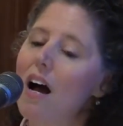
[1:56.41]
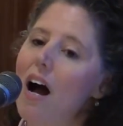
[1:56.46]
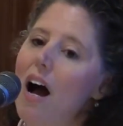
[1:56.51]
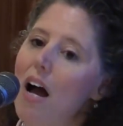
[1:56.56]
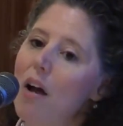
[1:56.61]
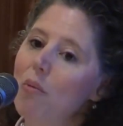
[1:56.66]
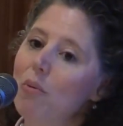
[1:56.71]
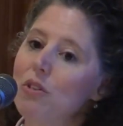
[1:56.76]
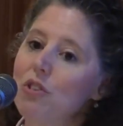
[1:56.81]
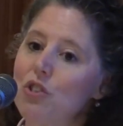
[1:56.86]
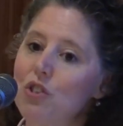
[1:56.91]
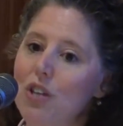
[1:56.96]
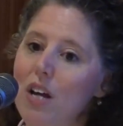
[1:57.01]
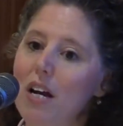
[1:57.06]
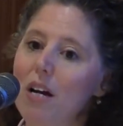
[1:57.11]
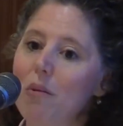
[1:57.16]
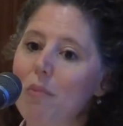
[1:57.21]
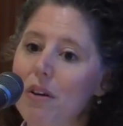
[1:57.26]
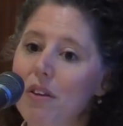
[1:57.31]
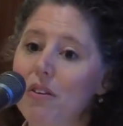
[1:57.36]
I will
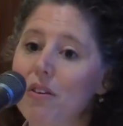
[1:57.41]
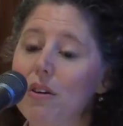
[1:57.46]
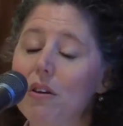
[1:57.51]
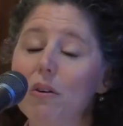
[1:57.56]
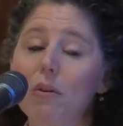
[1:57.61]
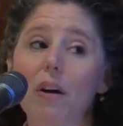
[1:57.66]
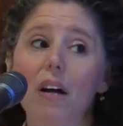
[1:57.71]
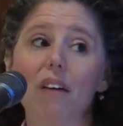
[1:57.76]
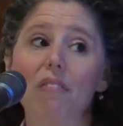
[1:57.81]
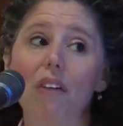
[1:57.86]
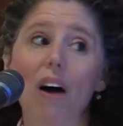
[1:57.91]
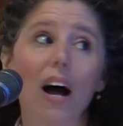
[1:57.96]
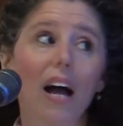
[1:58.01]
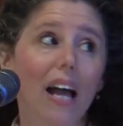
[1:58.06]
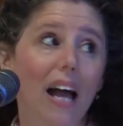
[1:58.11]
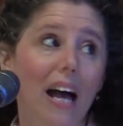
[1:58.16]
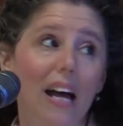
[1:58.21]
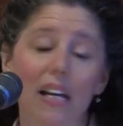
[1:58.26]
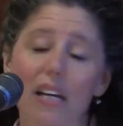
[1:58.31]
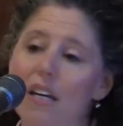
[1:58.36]
share with you, if
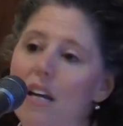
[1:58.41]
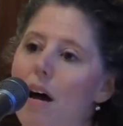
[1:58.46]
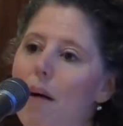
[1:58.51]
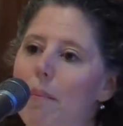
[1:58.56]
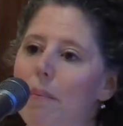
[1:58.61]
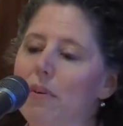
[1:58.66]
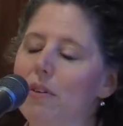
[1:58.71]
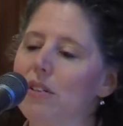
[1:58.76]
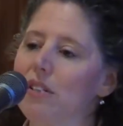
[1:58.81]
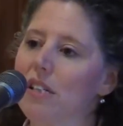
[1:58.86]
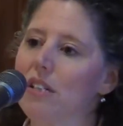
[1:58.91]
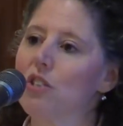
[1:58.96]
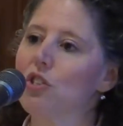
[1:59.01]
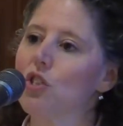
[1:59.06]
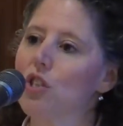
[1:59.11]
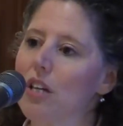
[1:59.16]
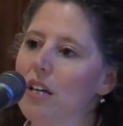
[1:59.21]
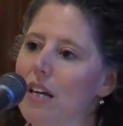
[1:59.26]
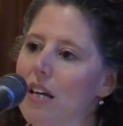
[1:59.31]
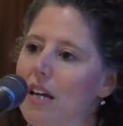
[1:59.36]
I had numbers in
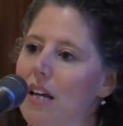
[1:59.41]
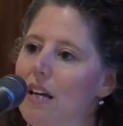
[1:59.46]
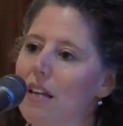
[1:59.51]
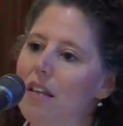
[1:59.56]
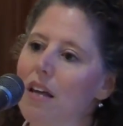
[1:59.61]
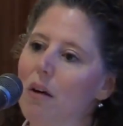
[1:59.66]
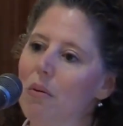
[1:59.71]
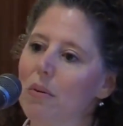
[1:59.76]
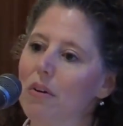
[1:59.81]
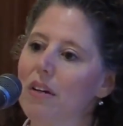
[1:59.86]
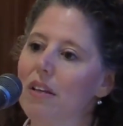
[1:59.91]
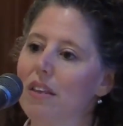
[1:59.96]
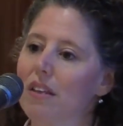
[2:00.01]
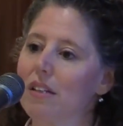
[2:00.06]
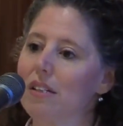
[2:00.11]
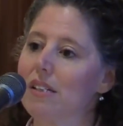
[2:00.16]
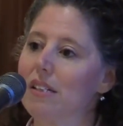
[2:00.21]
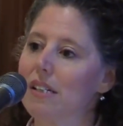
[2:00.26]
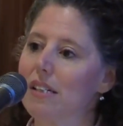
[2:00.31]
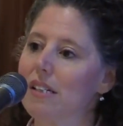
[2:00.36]
GE that were in
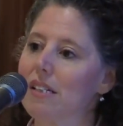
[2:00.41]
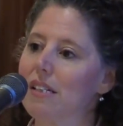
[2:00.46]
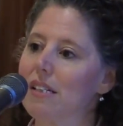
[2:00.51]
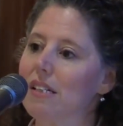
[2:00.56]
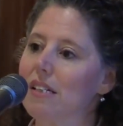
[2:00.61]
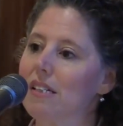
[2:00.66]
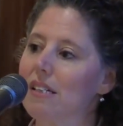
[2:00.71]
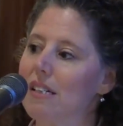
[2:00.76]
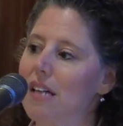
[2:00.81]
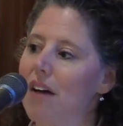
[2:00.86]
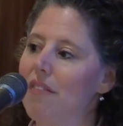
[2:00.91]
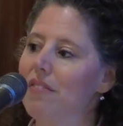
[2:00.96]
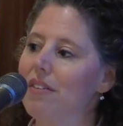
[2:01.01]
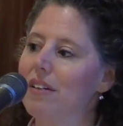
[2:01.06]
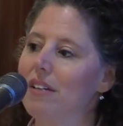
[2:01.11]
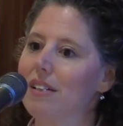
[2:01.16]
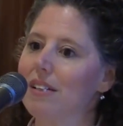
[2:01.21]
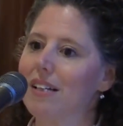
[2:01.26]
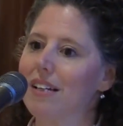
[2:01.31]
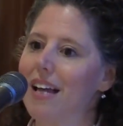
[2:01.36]
the 60s,
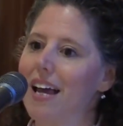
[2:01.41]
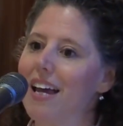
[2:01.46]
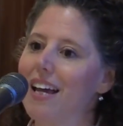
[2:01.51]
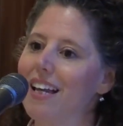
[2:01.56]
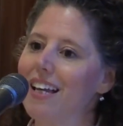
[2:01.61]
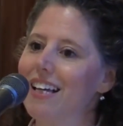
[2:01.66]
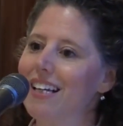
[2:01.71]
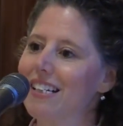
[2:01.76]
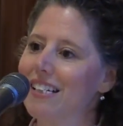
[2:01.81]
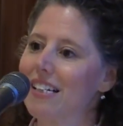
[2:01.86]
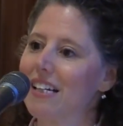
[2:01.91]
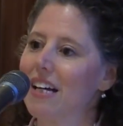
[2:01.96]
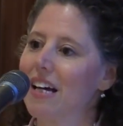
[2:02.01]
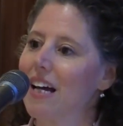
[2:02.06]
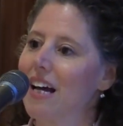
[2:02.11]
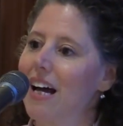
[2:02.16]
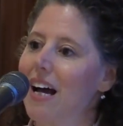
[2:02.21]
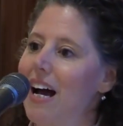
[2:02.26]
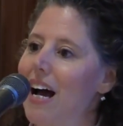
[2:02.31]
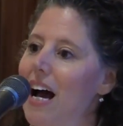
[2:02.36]
70s, and 80s,
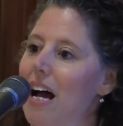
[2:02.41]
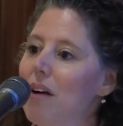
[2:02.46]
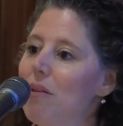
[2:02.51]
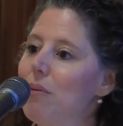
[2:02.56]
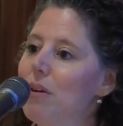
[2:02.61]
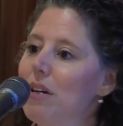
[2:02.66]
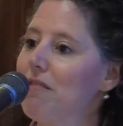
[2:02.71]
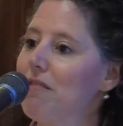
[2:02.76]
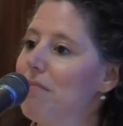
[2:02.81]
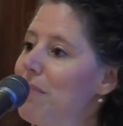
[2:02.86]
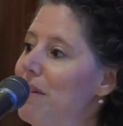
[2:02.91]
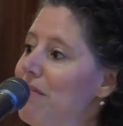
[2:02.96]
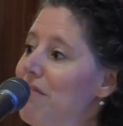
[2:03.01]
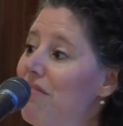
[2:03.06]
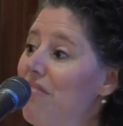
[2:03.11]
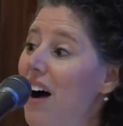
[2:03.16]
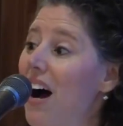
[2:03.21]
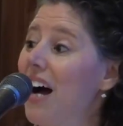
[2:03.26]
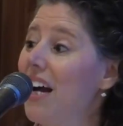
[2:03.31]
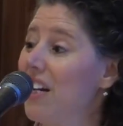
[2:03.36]
I have
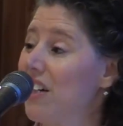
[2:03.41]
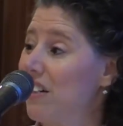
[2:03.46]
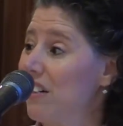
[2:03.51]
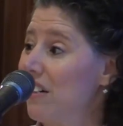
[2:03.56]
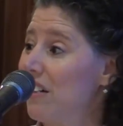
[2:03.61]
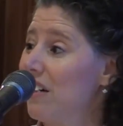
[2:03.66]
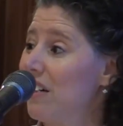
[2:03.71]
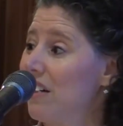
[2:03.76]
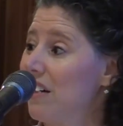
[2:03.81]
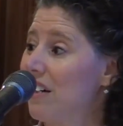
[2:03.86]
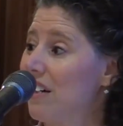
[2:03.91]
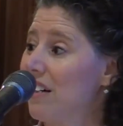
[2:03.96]
been fired.